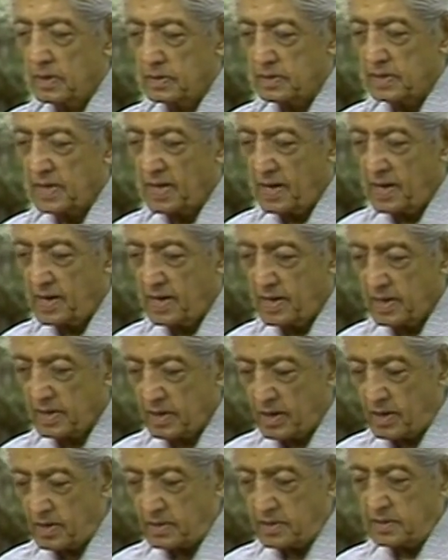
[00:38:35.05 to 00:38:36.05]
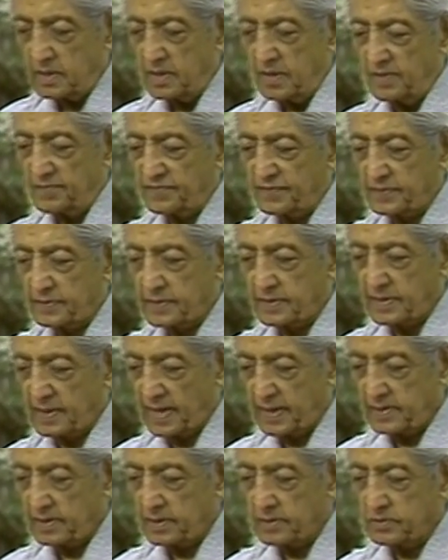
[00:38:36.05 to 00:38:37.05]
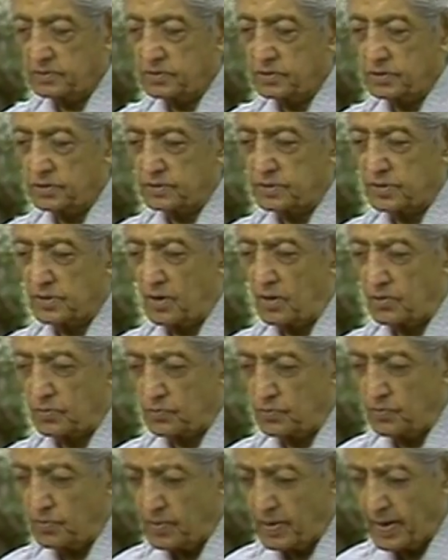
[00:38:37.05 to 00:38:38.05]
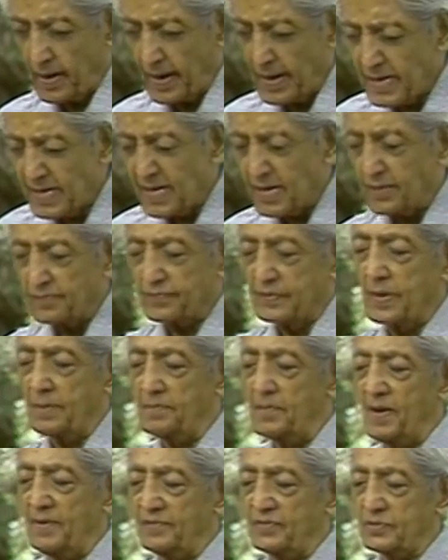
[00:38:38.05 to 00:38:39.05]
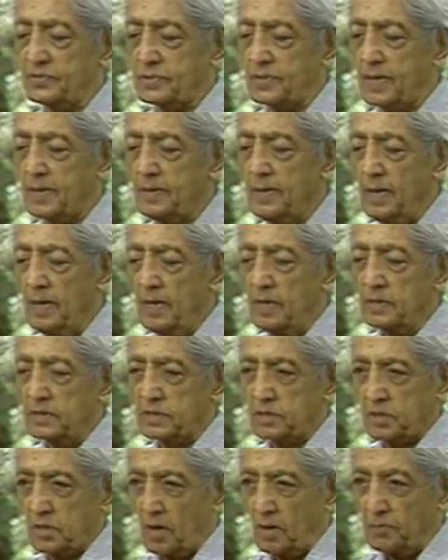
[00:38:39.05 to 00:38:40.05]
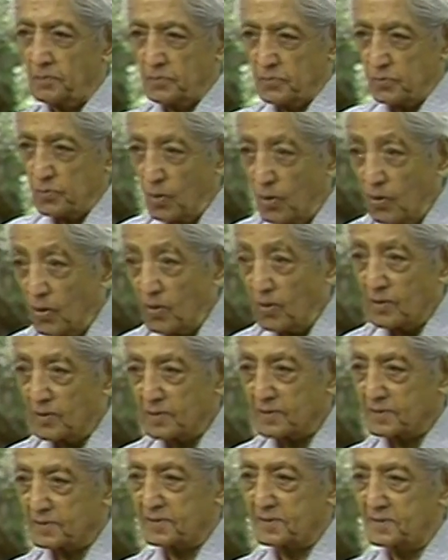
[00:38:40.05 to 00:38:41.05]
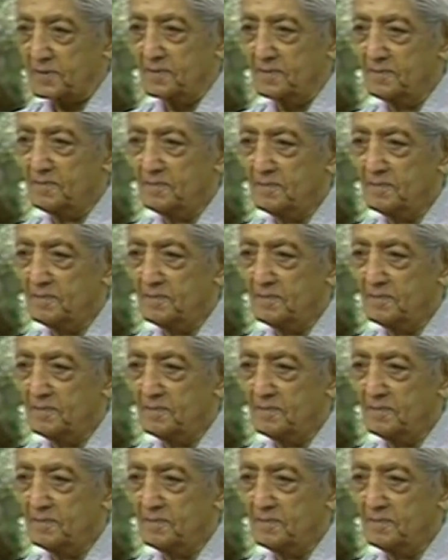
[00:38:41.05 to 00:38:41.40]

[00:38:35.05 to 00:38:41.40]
the hierarchy of the Catholic Church, not any of them have said, stop wars.